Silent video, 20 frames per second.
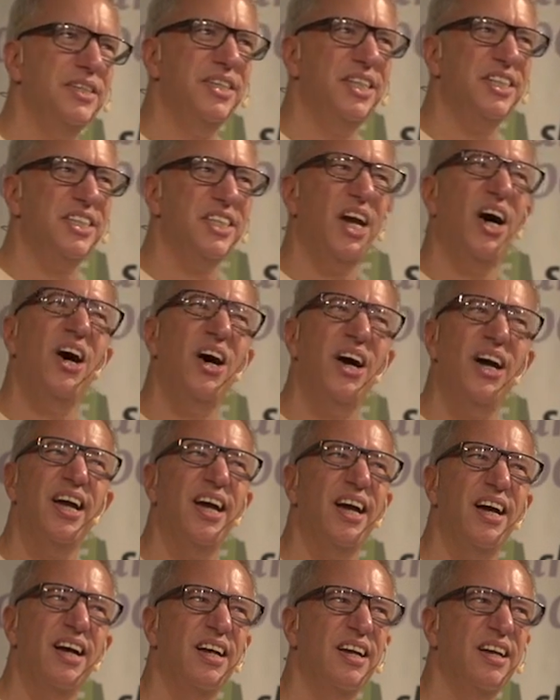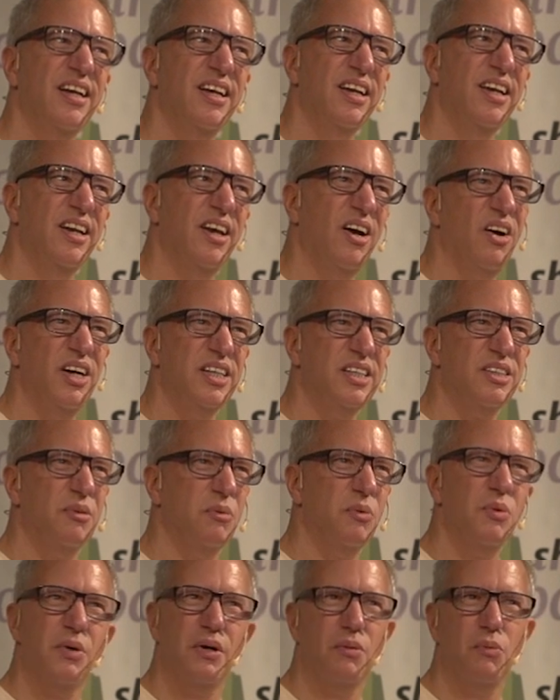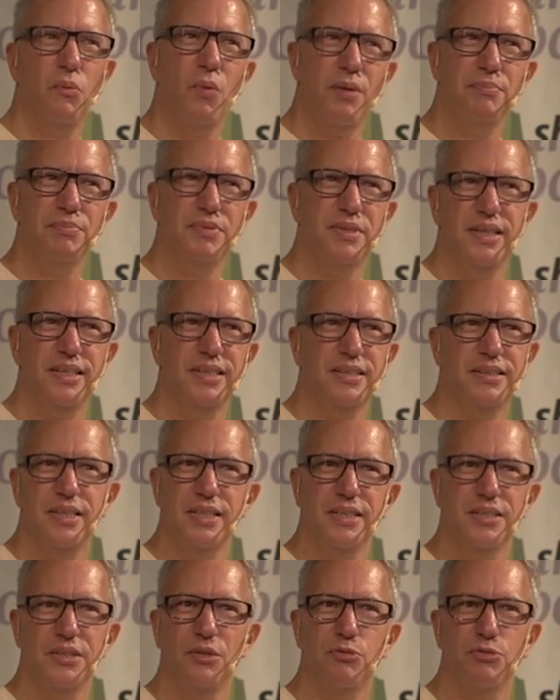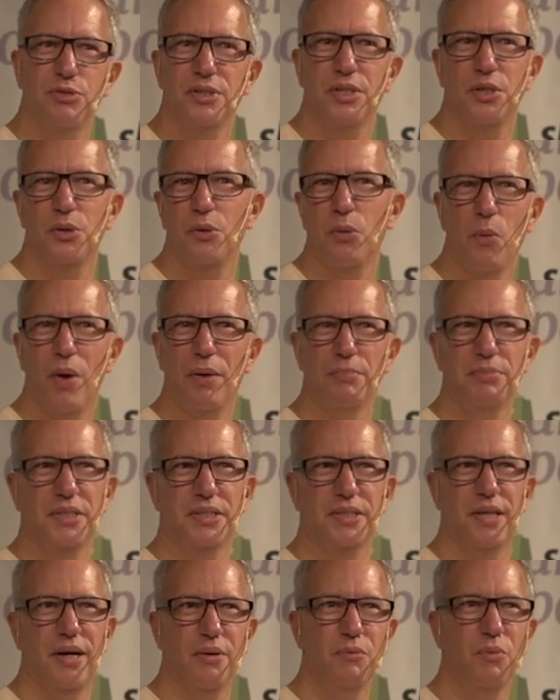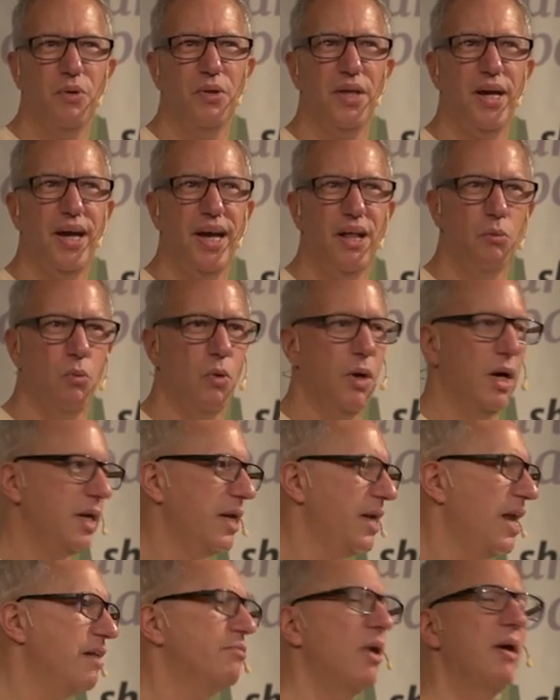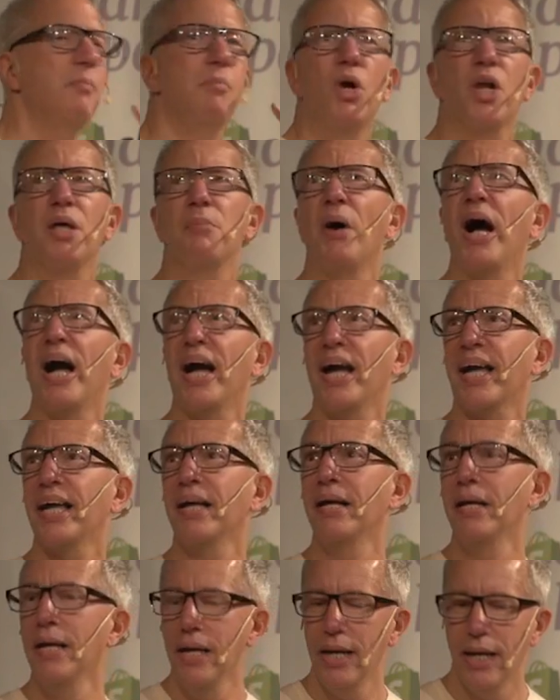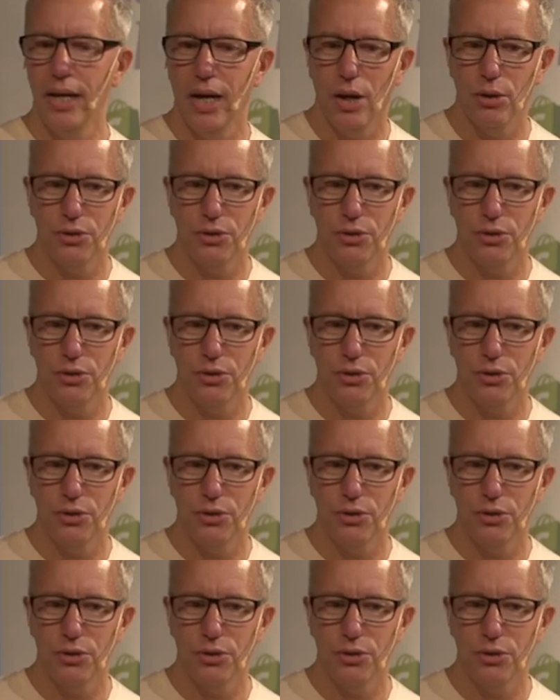this guy? You know, he's nothing to do with web design. What the hell? Can I have my money back? You know,